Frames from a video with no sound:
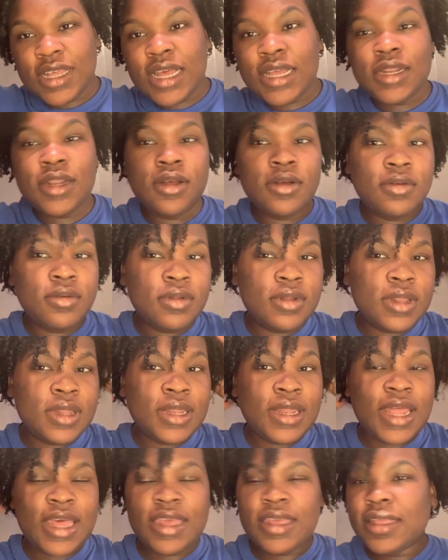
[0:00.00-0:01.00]
I
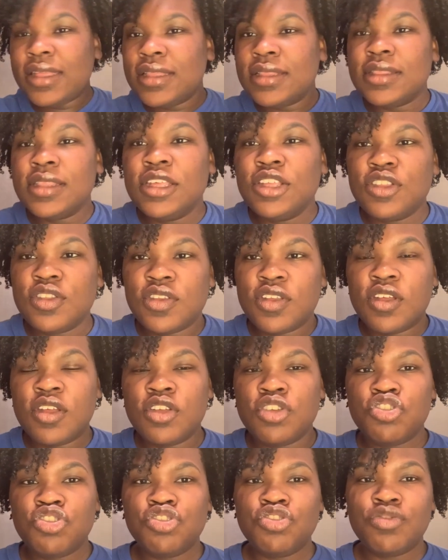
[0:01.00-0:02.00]
don't like this
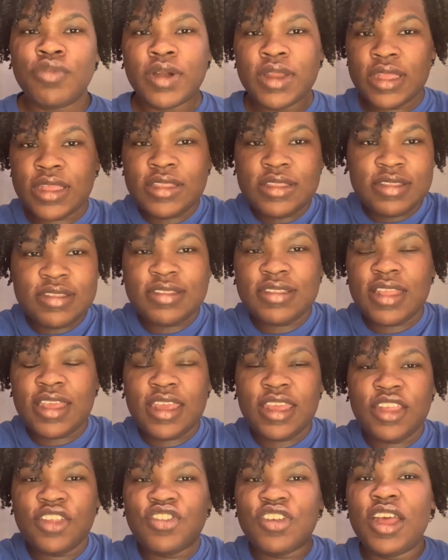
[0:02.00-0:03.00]
shrinking
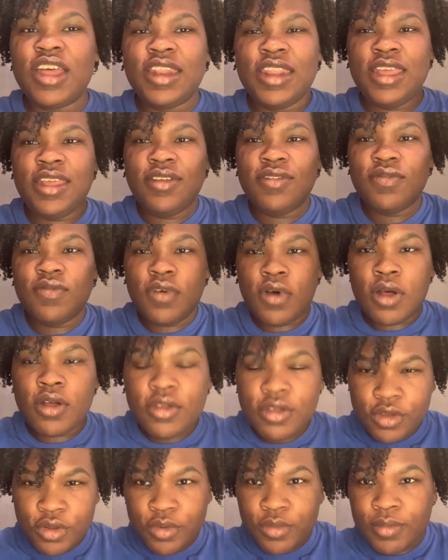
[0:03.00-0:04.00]
stage. I need
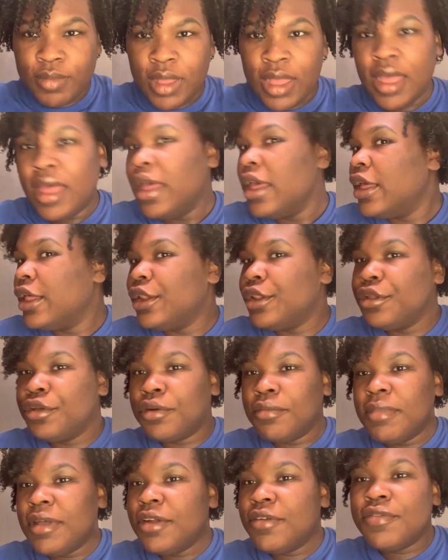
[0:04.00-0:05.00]
volume, a
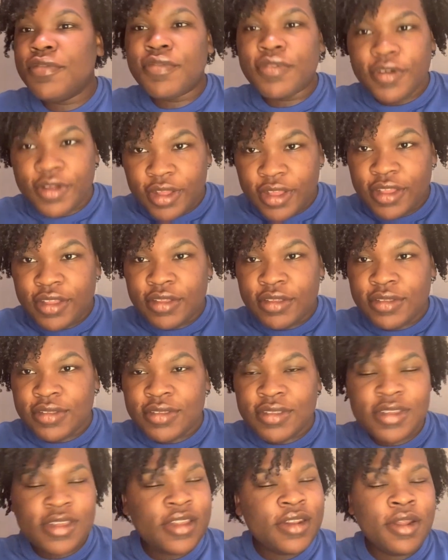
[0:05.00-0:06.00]
little bit of
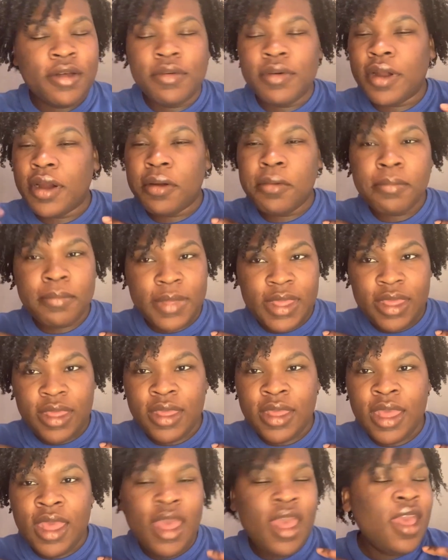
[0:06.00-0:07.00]
frizz. It don't hurt me.
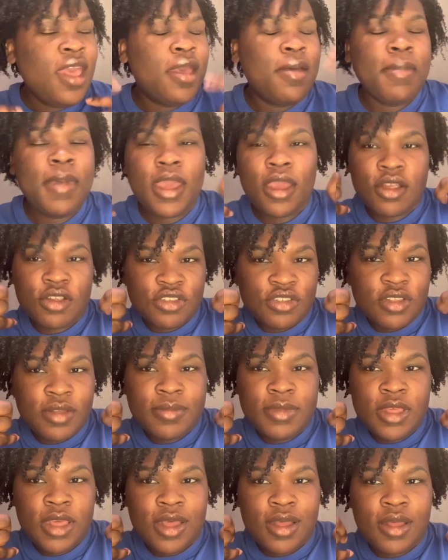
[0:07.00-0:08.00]
It may hurt
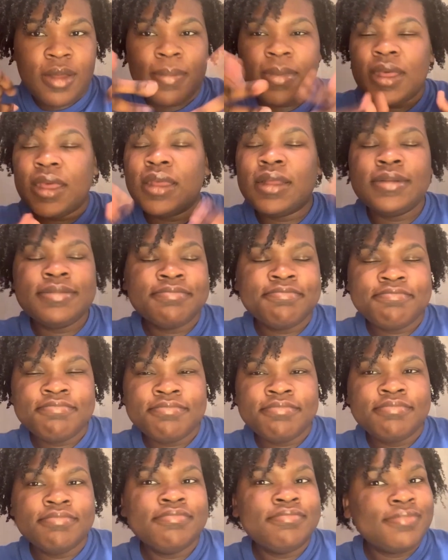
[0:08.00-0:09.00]
some of y'all, but
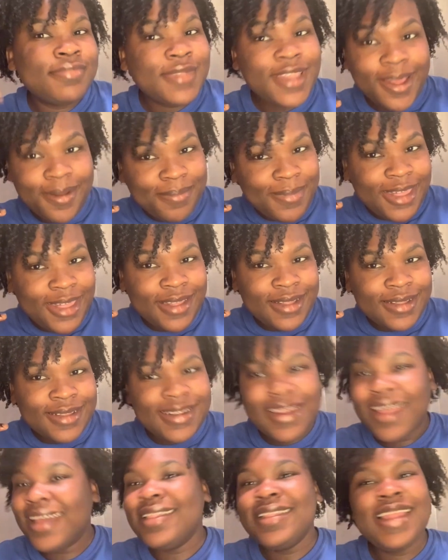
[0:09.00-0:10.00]
not me.
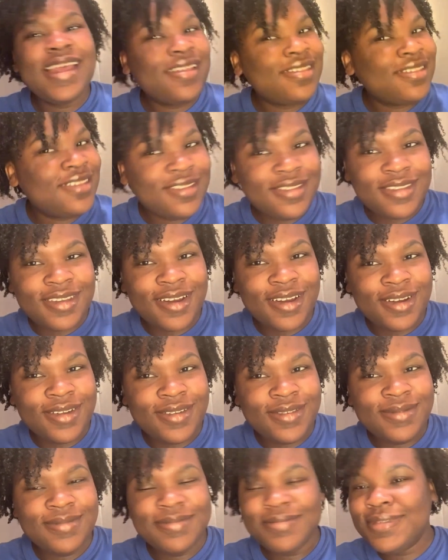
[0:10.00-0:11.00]
Not this girl.
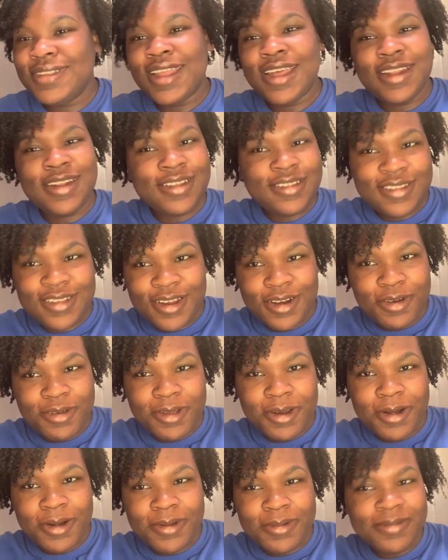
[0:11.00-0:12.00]
Not this
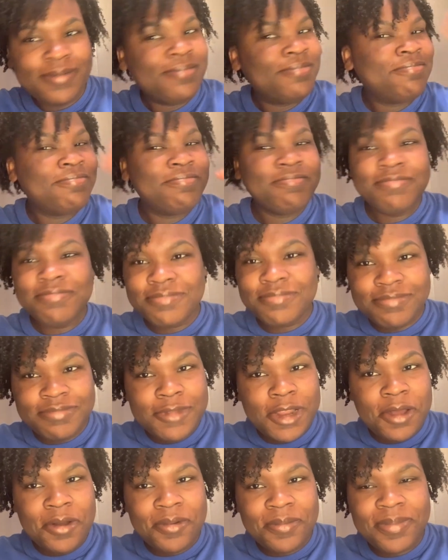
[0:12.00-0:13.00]
girl.
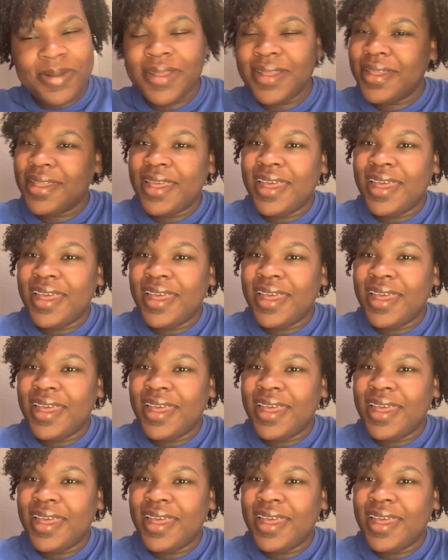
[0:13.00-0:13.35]
Nope.